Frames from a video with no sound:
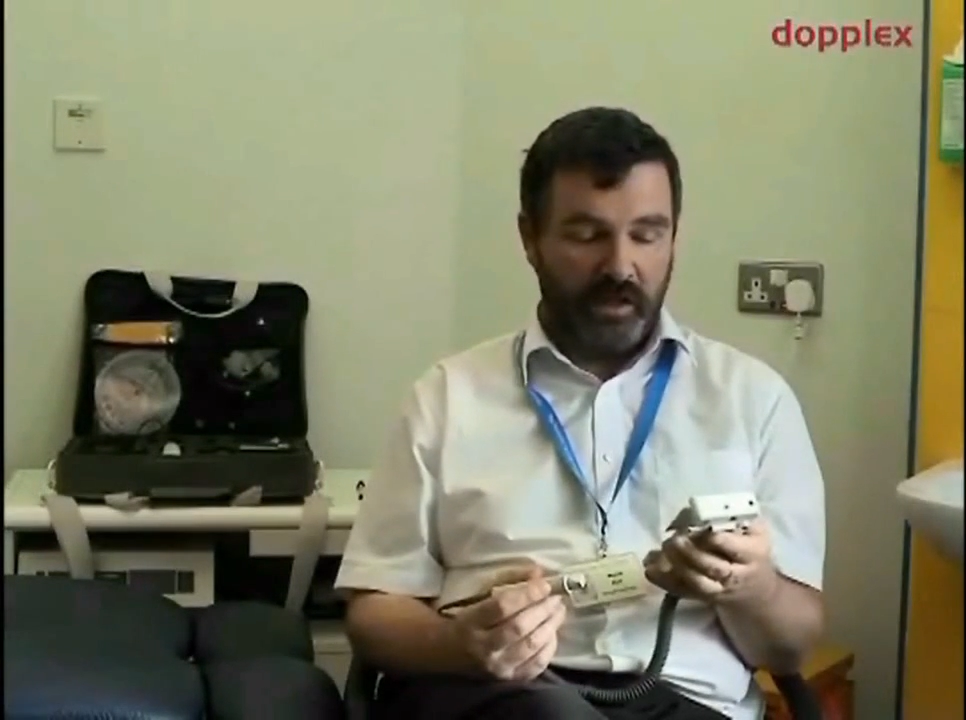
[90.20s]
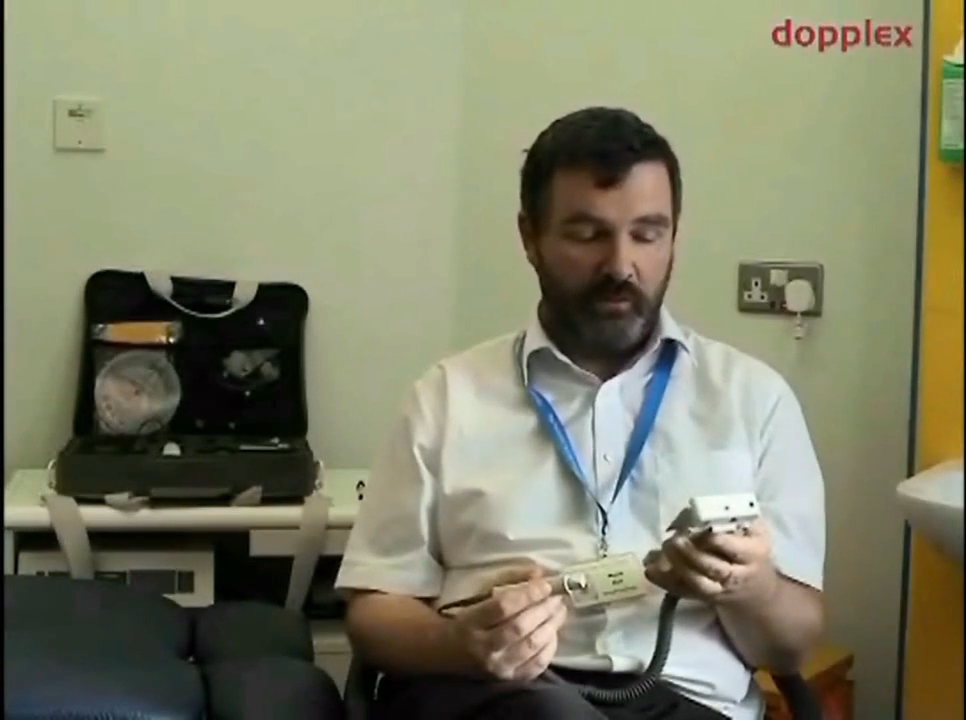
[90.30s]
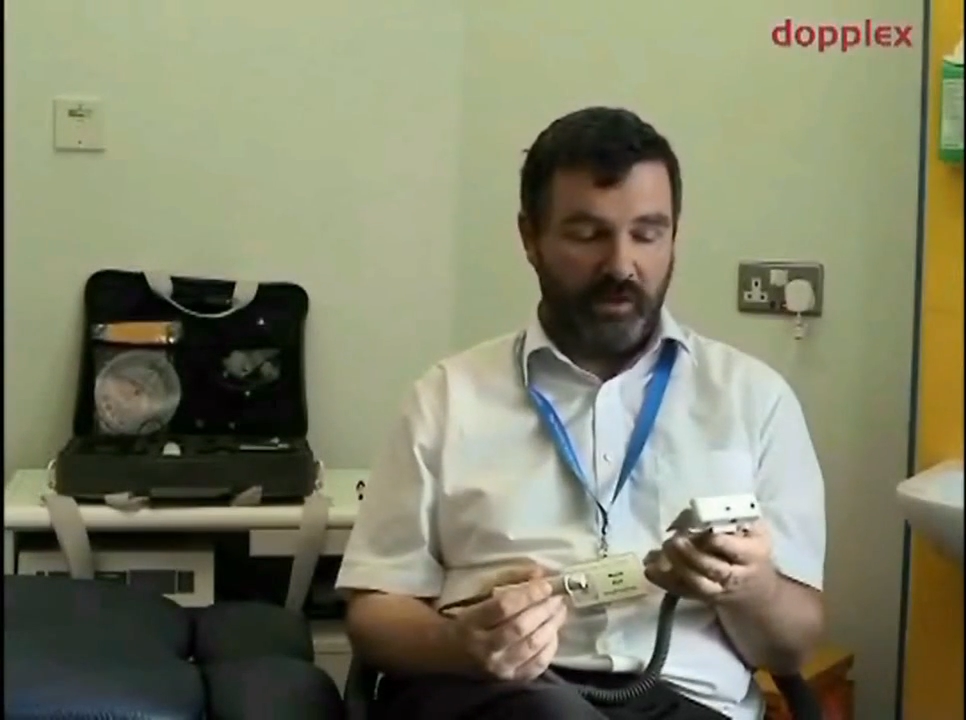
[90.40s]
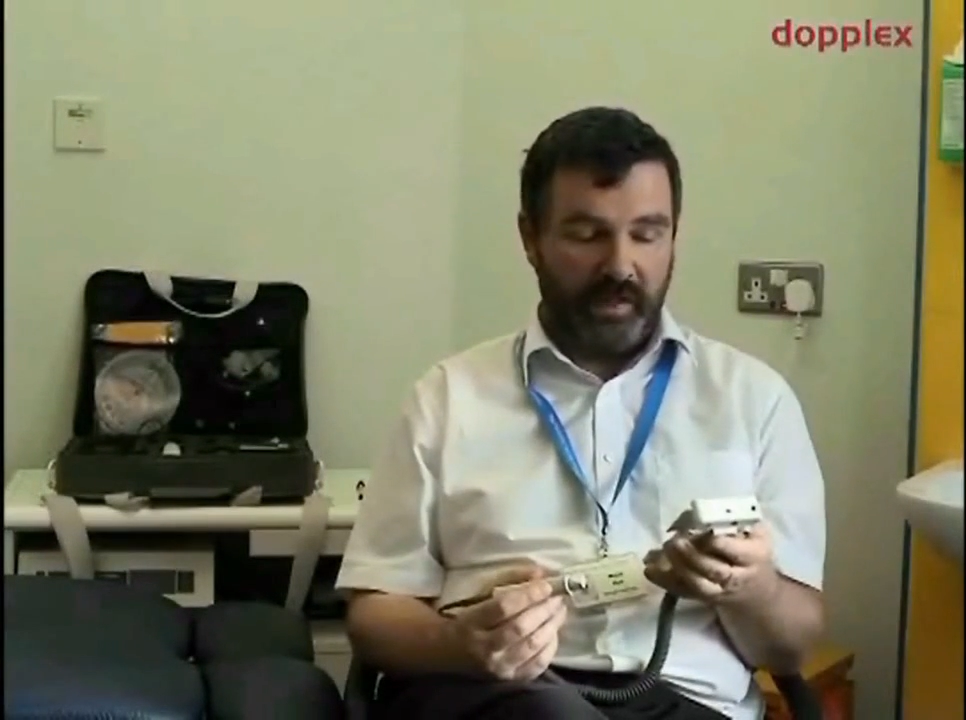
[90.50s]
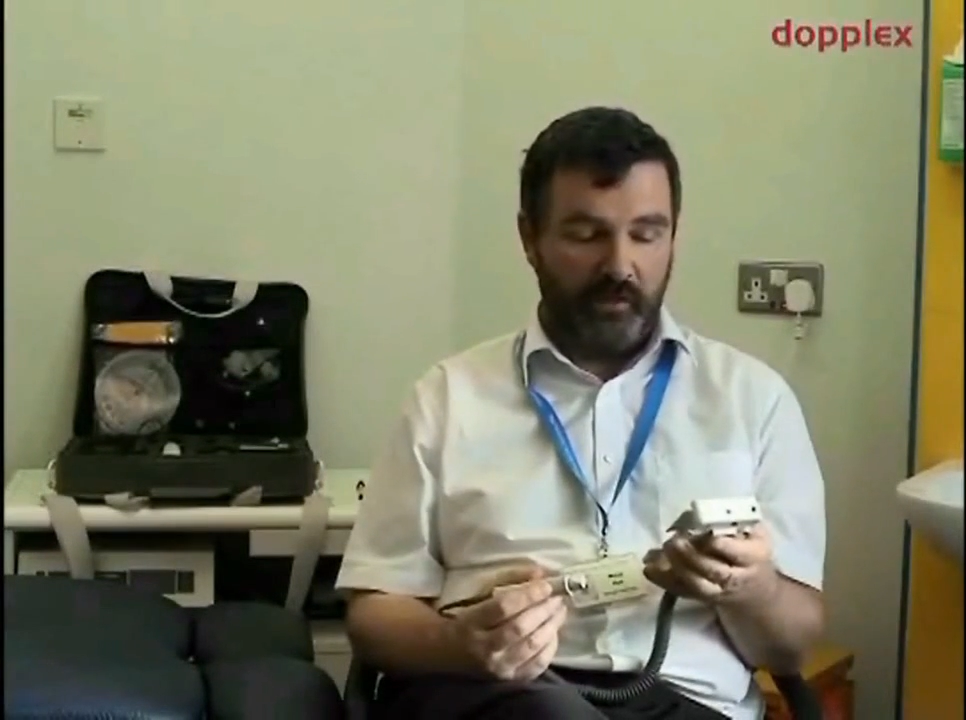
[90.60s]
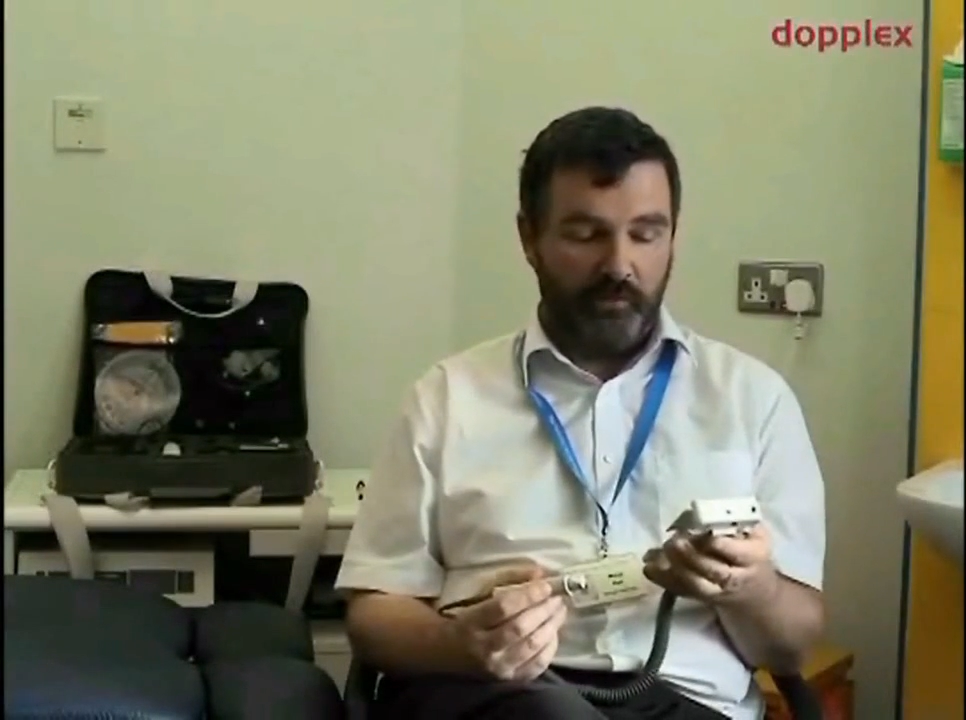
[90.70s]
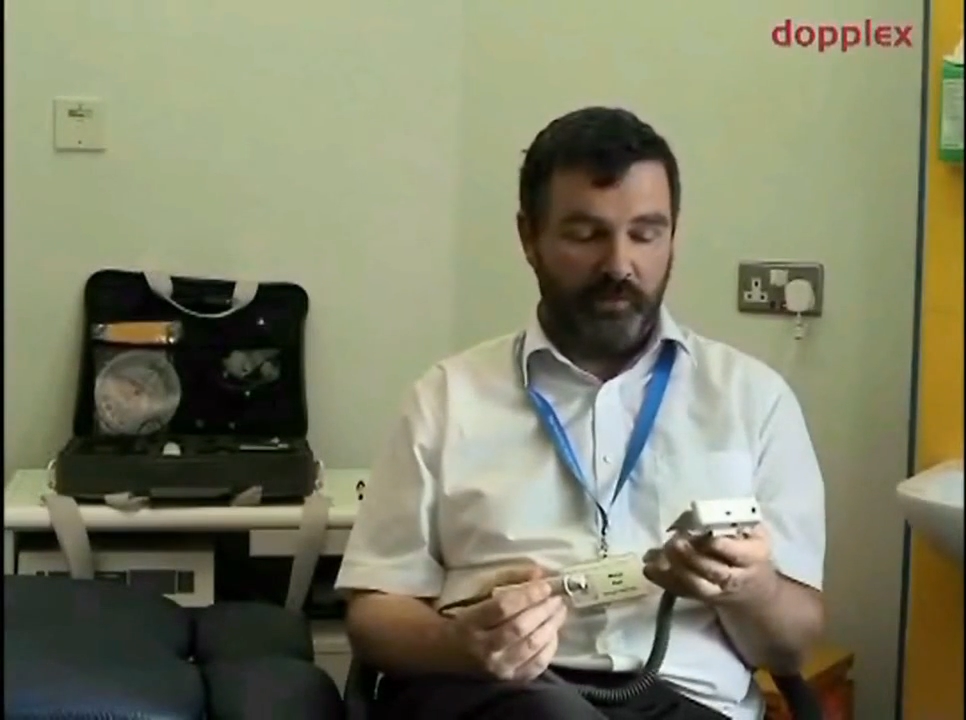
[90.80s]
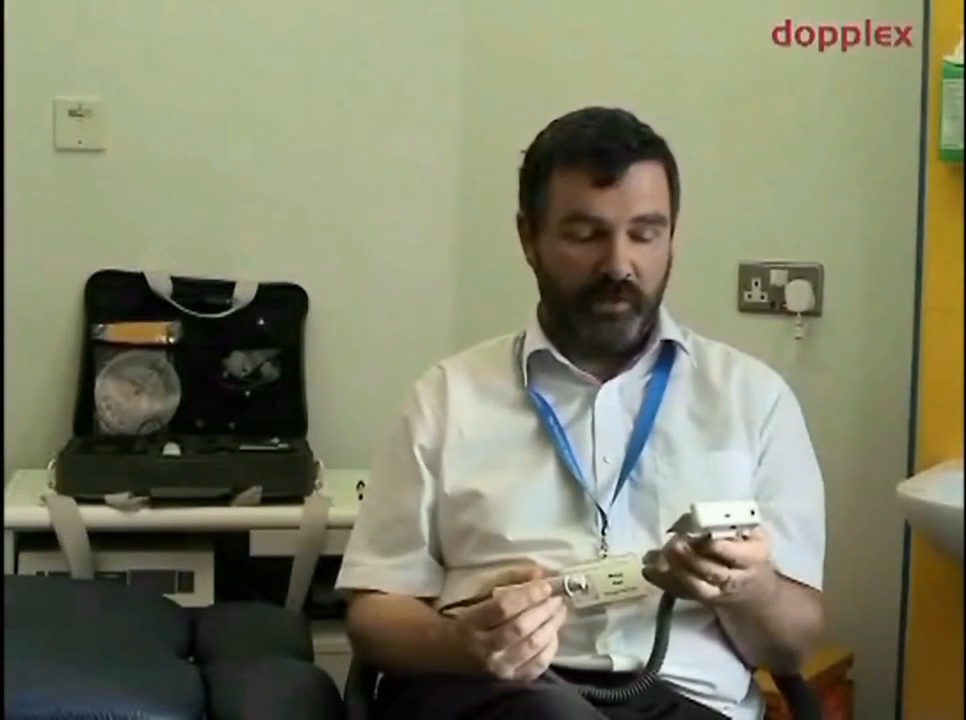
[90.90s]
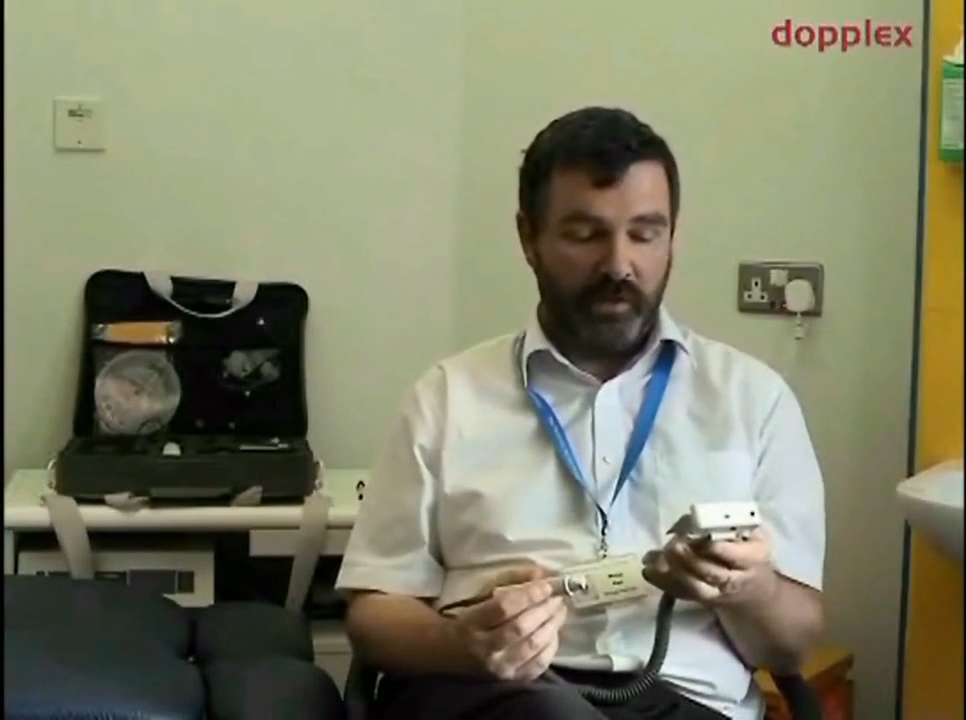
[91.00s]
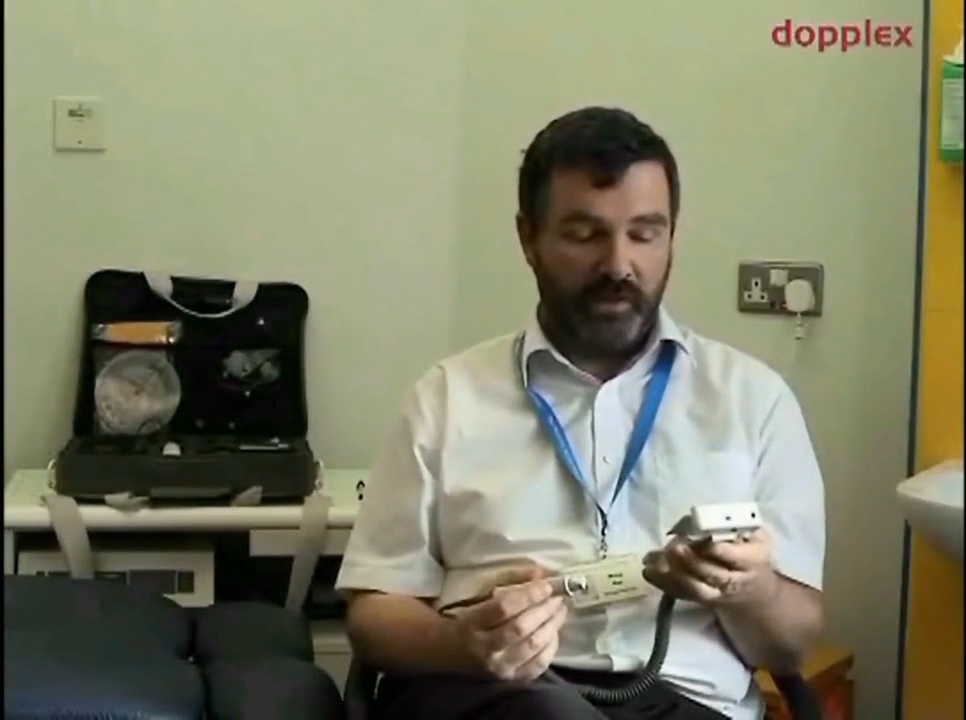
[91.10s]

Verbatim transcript: Uh, it will help